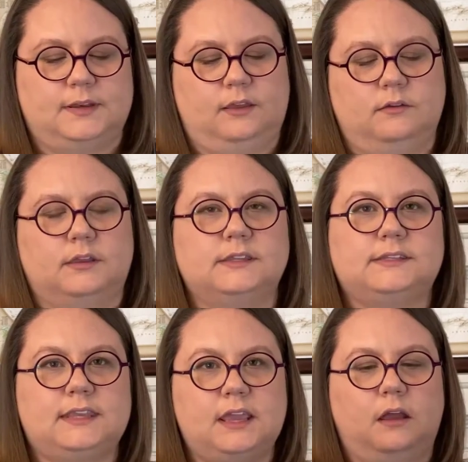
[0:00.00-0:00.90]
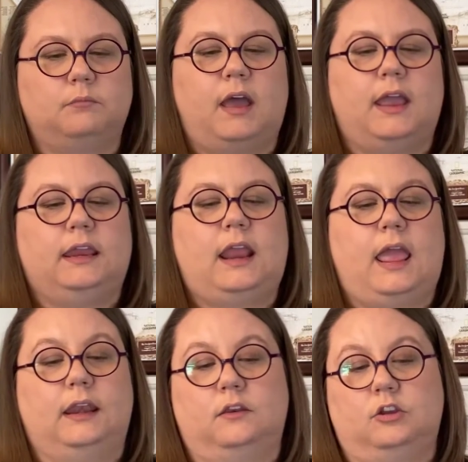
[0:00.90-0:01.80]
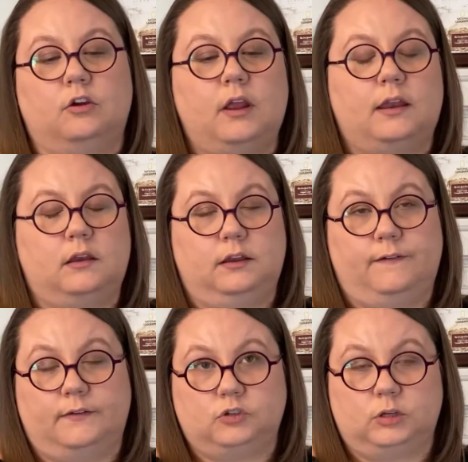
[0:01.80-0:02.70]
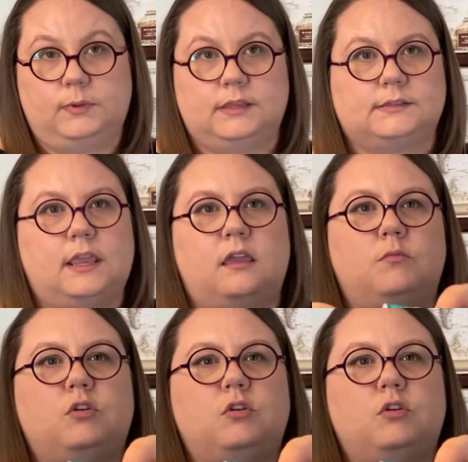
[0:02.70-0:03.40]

Now you can see on mine, and your N95 should be the same,